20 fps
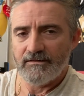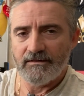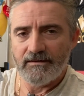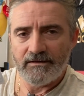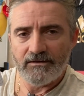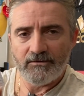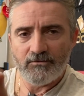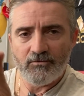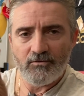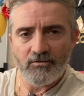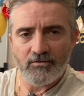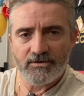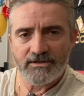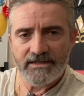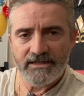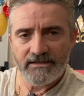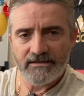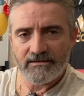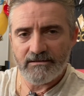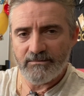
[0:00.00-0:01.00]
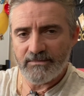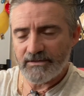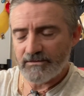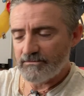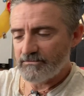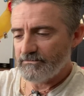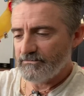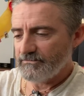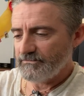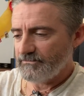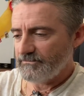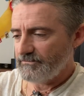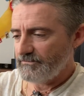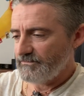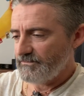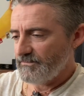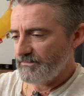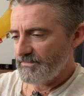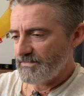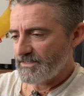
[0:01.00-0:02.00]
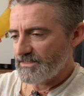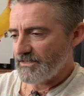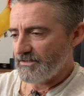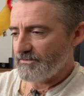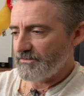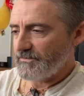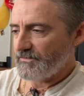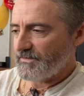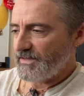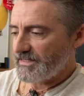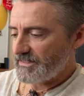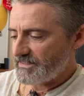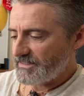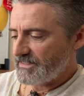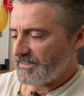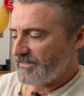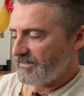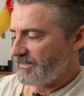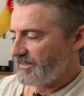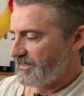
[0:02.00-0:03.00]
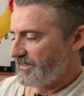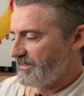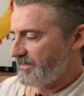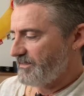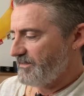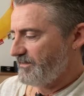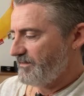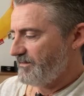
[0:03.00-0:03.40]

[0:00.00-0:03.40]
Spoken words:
it hooks into the middle so that that's in there.